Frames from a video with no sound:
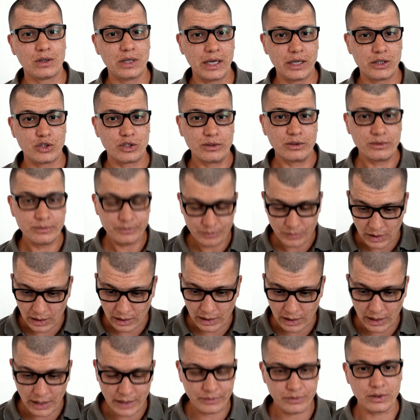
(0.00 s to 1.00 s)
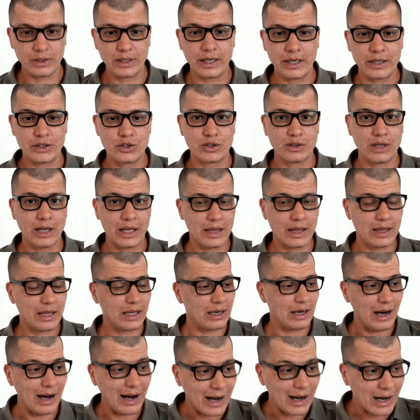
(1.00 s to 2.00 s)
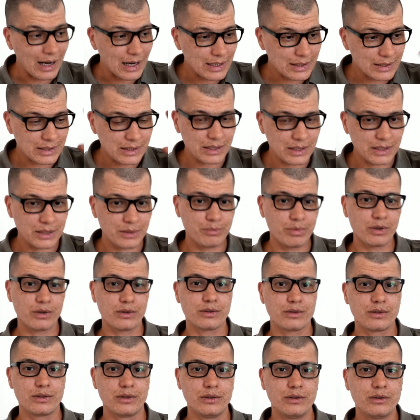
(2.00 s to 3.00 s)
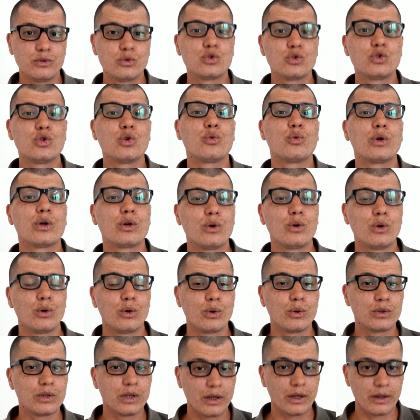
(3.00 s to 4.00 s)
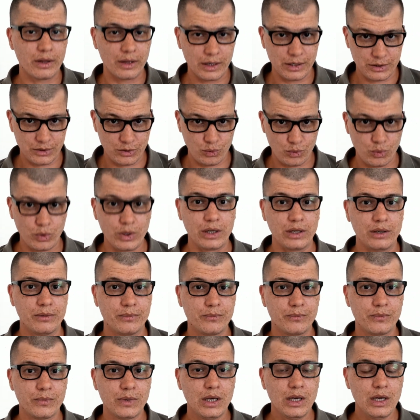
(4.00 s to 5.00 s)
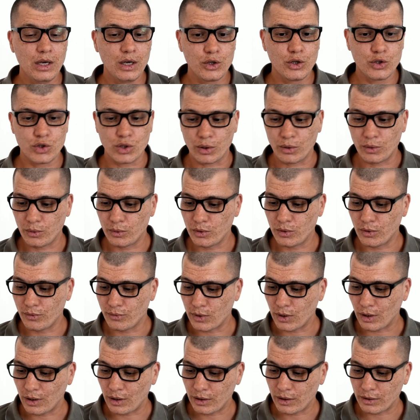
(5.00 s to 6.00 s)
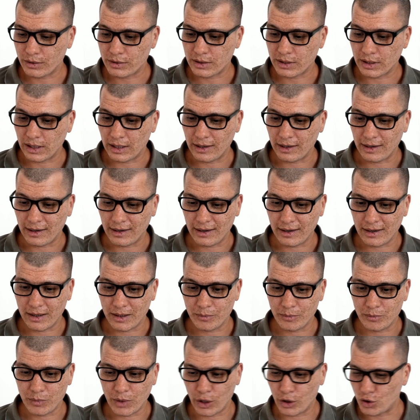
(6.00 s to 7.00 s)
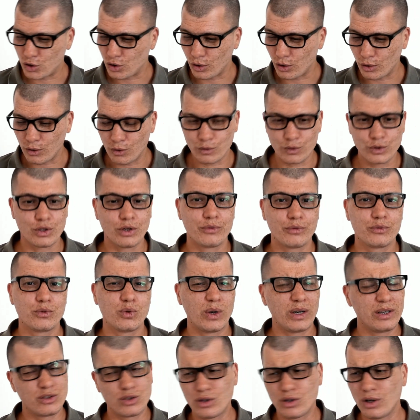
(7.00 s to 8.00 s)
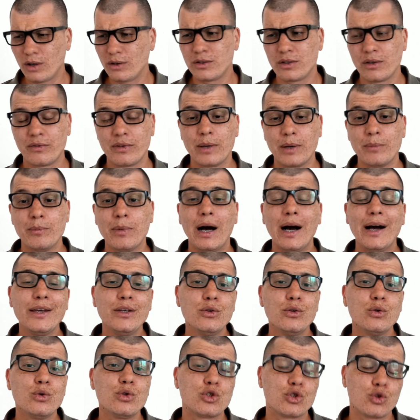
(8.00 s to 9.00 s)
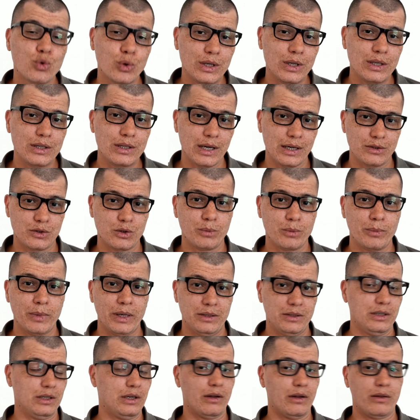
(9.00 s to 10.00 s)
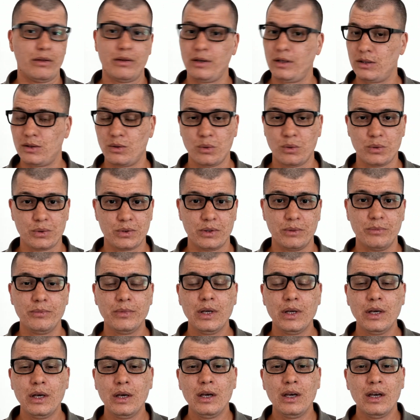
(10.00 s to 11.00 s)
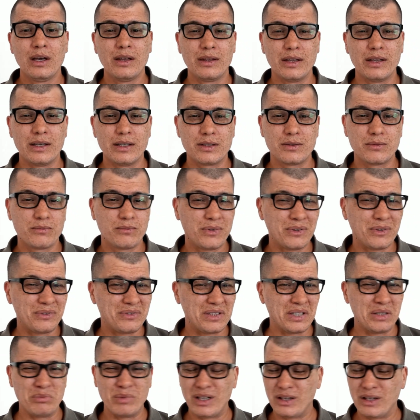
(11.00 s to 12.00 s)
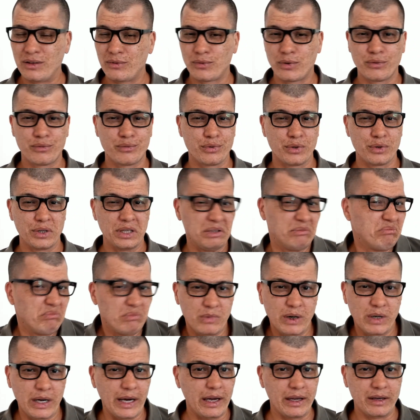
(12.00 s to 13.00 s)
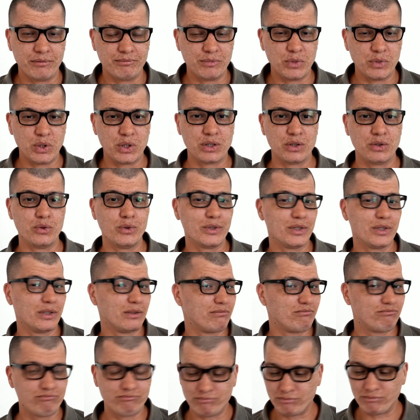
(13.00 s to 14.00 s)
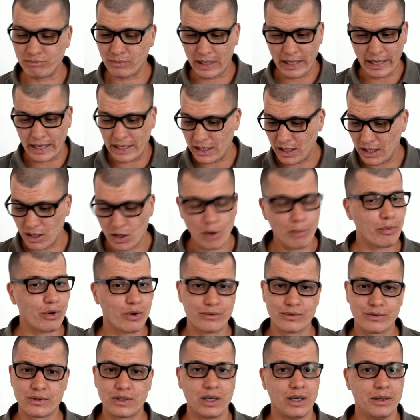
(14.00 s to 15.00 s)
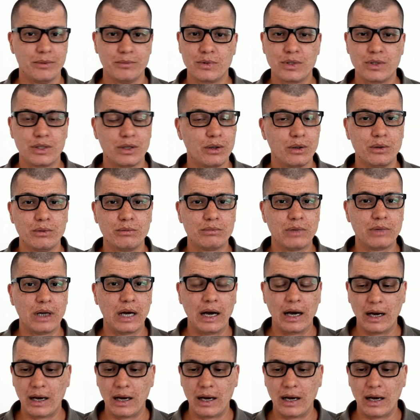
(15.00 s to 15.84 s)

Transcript: connection, live connection, and then ask this person to record their screen. So you've got external softwares, tons of them. I use Screencast-O-Matic, I think is awesome. There's 15 minutes for free and you can use it any number of times. So,